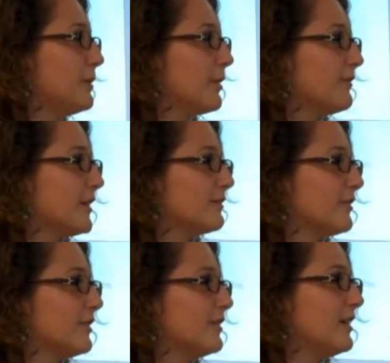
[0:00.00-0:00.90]
perfect
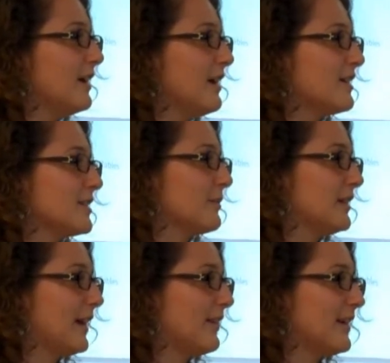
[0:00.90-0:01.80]
for something
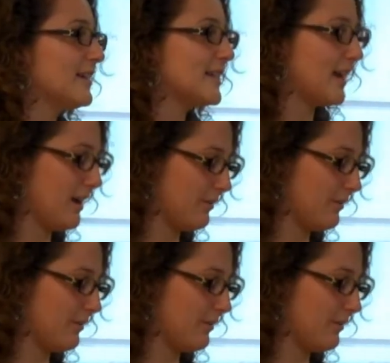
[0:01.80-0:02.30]
like this.